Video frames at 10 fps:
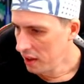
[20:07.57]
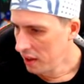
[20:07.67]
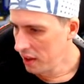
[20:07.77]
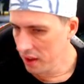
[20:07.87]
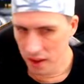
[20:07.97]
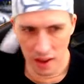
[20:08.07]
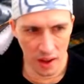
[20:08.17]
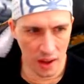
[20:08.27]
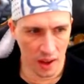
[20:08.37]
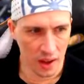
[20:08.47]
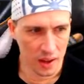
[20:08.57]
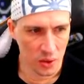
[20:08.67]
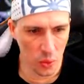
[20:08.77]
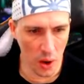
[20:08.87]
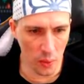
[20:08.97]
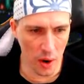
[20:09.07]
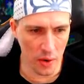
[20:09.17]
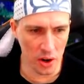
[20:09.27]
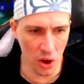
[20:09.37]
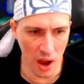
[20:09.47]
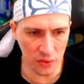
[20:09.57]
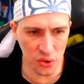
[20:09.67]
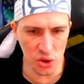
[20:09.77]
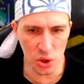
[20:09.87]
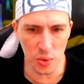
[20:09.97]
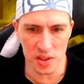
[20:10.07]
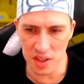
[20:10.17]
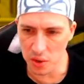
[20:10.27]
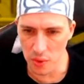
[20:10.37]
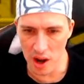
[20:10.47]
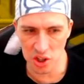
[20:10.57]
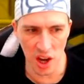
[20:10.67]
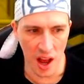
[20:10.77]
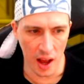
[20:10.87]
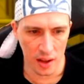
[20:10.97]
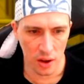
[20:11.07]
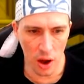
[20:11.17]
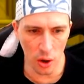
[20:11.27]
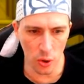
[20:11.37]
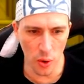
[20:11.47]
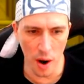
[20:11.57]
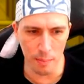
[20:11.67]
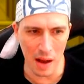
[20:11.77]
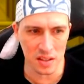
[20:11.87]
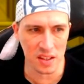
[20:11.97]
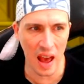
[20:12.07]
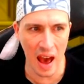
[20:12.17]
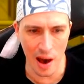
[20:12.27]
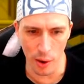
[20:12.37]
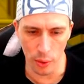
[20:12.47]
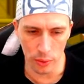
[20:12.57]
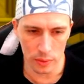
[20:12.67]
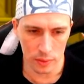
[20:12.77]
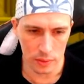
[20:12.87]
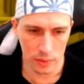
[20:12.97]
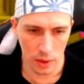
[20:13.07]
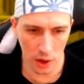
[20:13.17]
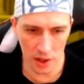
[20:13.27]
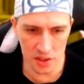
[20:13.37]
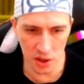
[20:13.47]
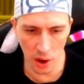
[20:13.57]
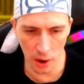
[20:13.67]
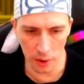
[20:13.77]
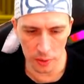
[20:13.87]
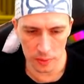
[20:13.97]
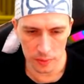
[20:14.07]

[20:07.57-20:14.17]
Ah. Oh. We're in like futuristic Russia. Oh look, we're in Moscow. Alright, let's go.